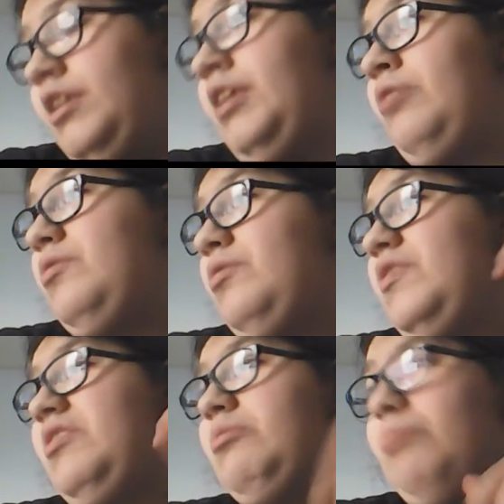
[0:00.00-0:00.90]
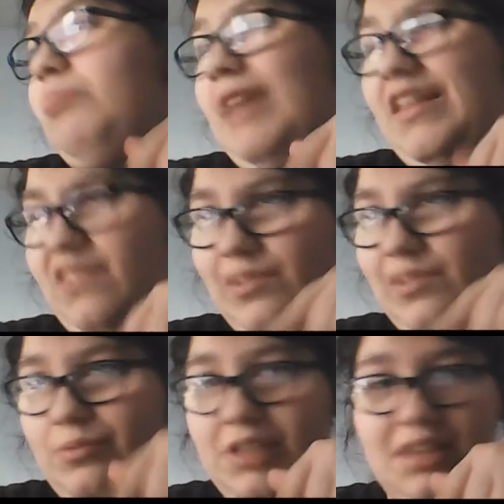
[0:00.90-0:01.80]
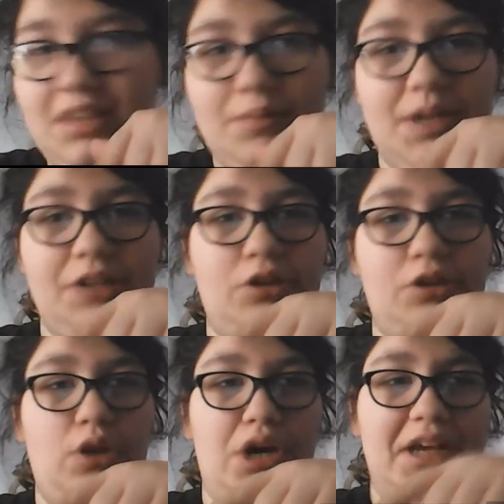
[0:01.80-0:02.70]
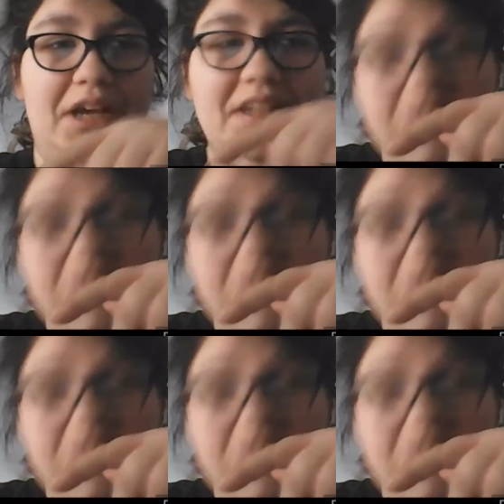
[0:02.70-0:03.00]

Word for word: used to mess with them a lot